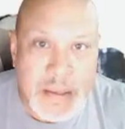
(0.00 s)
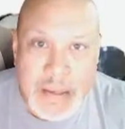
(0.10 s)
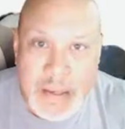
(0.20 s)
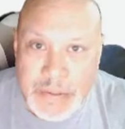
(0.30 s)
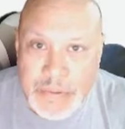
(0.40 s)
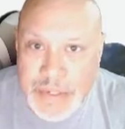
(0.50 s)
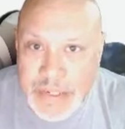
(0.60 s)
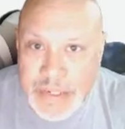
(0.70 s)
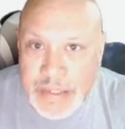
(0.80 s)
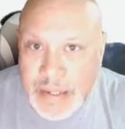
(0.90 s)
and you'll
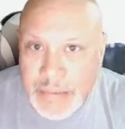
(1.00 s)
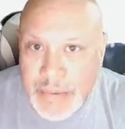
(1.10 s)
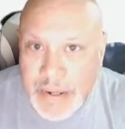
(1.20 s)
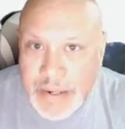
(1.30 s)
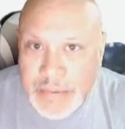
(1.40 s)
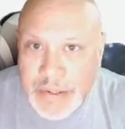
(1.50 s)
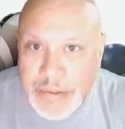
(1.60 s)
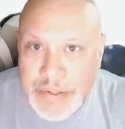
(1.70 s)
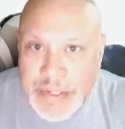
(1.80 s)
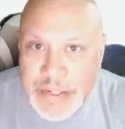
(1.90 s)
see a line right down
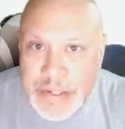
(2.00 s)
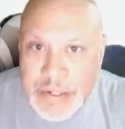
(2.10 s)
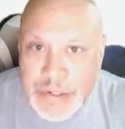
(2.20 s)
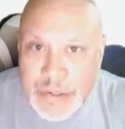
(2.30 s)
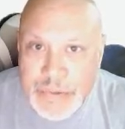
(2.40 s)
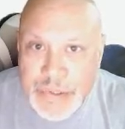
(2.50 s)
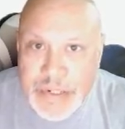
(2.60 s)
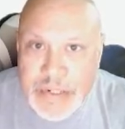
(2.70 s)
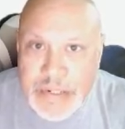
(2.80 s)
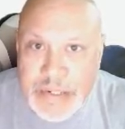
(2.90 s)
here that says
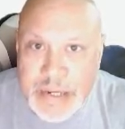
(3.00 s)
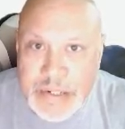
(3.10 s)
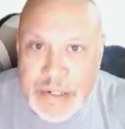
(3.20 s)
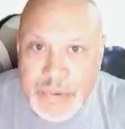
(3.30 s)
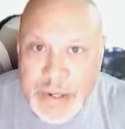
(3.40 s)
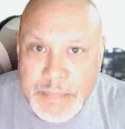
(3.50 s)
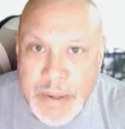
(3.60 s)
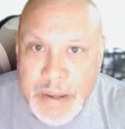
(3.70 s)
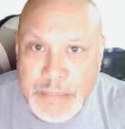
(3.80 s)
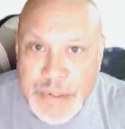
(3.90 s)
Associates Site Stripe
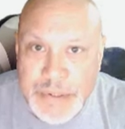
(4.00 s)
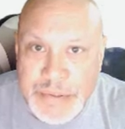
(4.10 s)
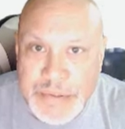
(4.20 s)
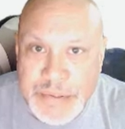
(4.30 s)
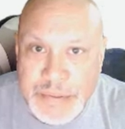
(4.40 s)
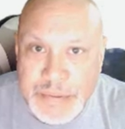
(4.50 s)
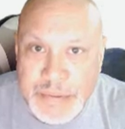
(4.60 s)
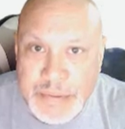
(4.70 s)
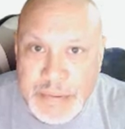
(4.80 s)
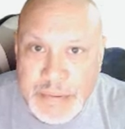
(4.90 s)
Options.
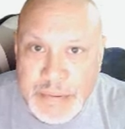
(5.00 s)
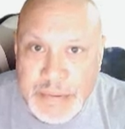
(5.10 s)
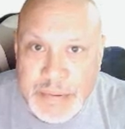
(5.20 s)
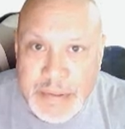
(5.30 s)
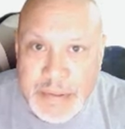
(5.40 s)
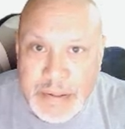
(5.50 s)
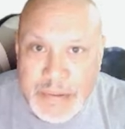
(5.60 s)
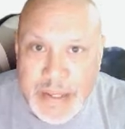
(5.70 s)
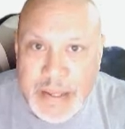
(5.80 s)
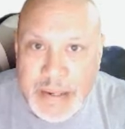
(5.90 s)
Click on
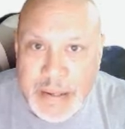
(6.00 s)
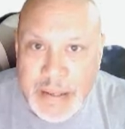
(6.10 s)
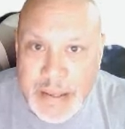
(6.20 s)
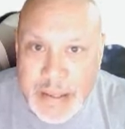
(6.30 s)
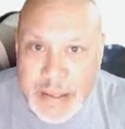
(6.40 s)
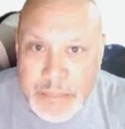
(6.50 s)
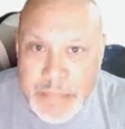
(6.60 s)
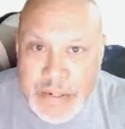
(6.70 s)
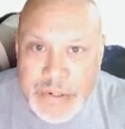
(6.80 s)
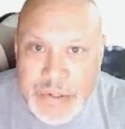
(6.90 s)
that and
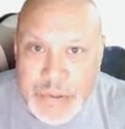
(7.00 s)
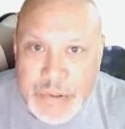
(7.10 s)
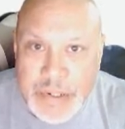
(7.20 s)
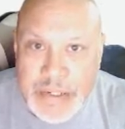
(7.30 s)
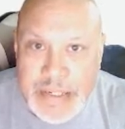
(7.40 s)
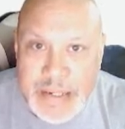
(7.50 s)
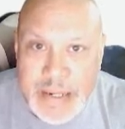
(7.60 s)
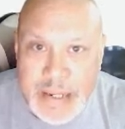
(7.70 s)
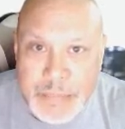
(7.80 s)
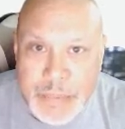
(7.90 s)
make sure it's
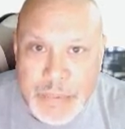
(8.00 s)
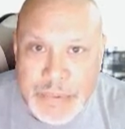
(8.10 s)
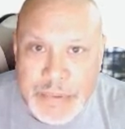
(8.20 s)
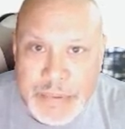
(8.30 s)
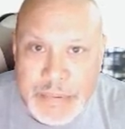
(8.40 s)
enabled.